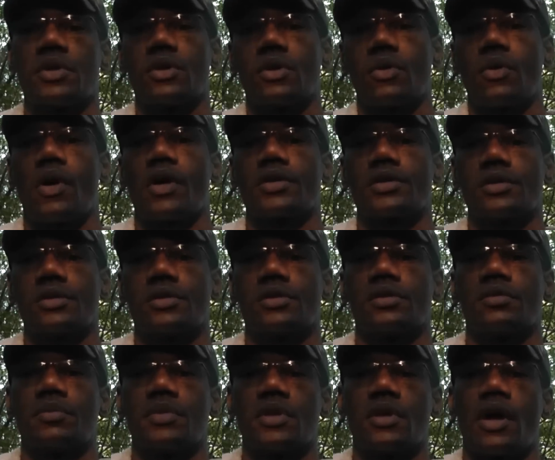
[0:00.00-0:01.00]
me
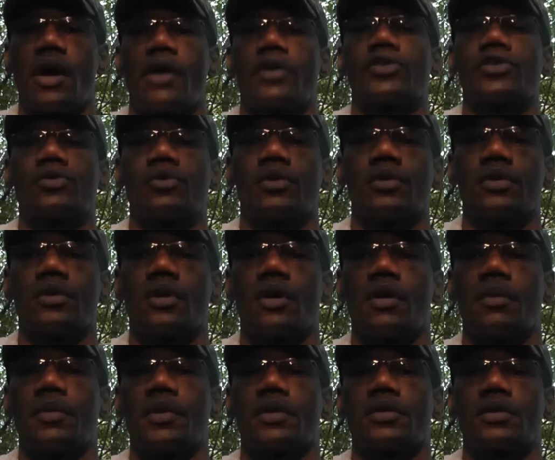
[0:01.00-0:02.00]
questions and me answering
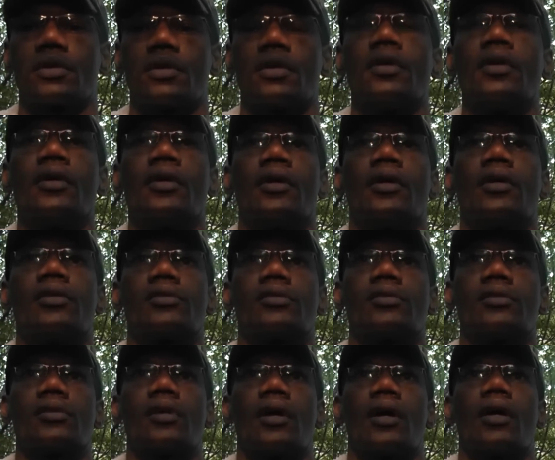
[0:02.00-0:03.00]
them, it's
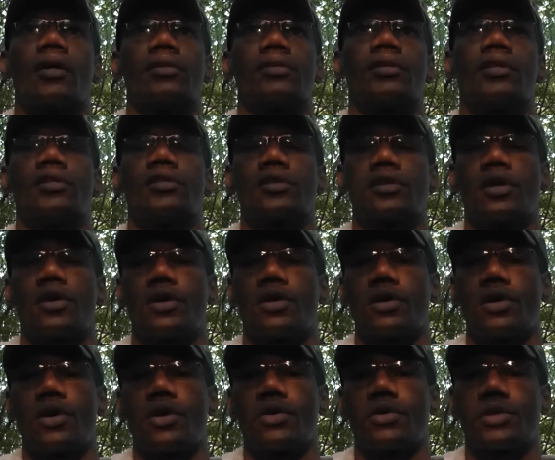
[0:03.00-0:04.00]
a teach,
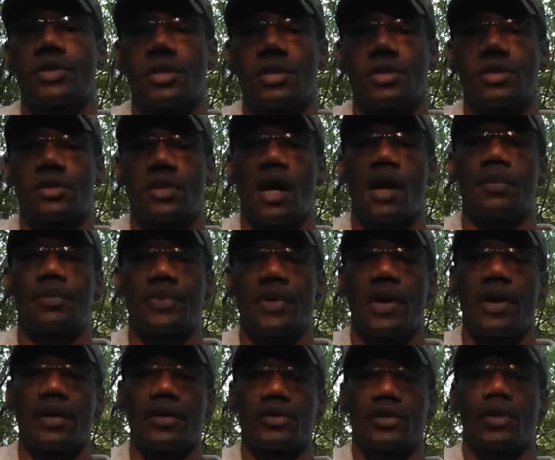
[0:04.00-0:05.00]
learn, learn, teach type
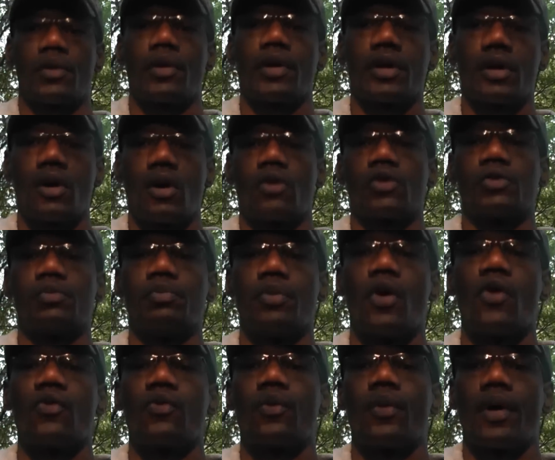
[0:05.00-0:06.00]
thing. So it goes
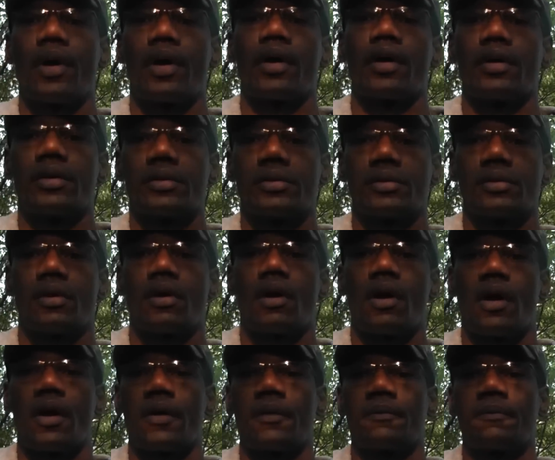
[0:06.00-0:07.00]
both ways, all
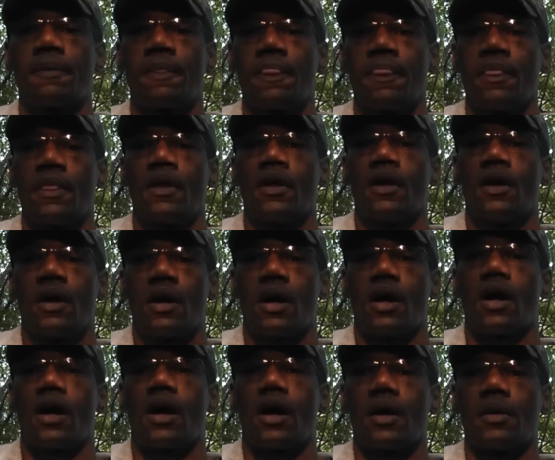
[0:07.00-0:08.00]
right?
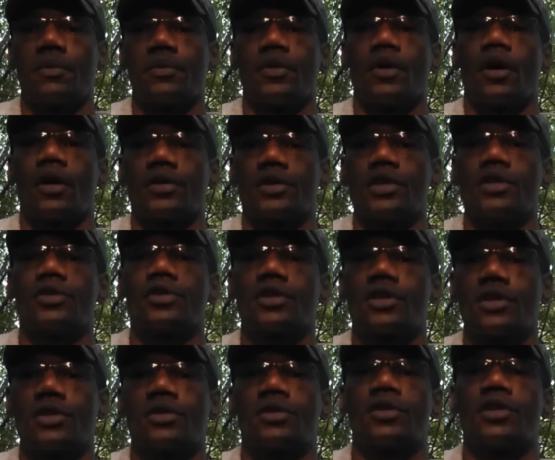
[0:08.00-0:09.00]
A teacher
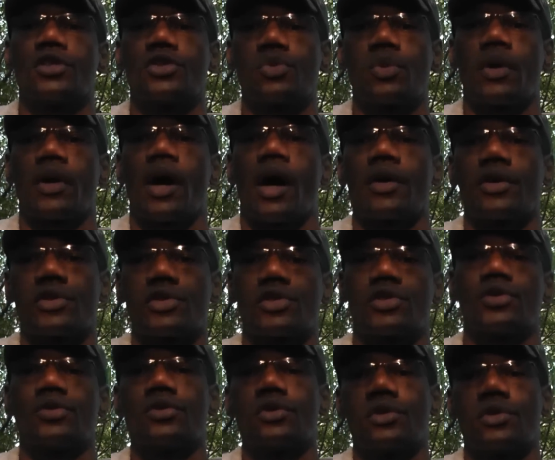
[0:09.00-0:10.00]
can teach without a
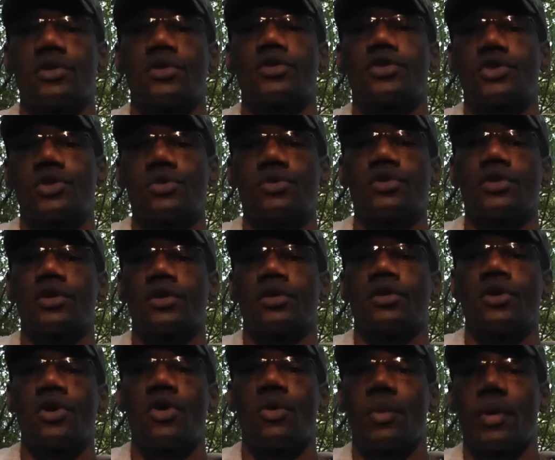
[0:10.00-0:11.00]
student, and a student
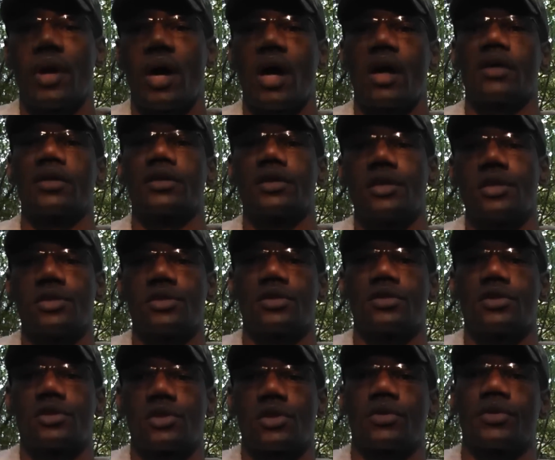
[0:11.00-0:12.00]
can learn without a
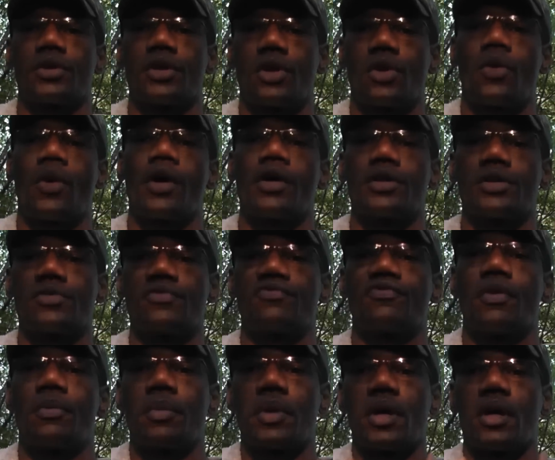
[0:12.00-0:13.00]
teacher. So the equation
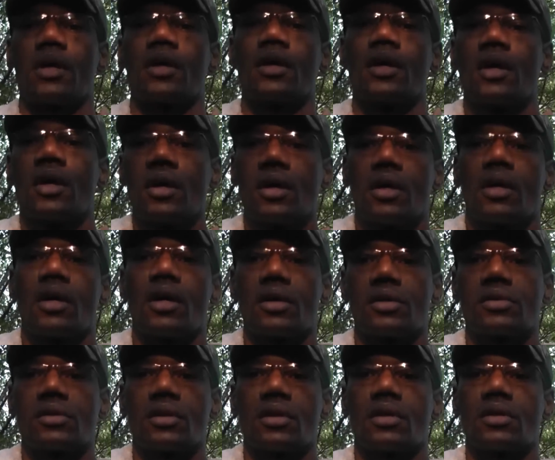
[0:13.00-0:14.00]
for me
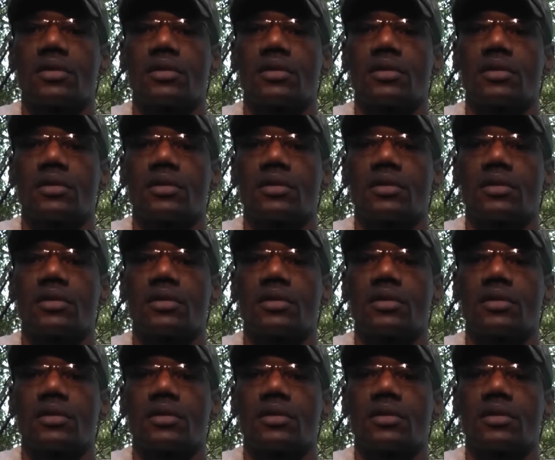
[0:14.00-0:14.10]
is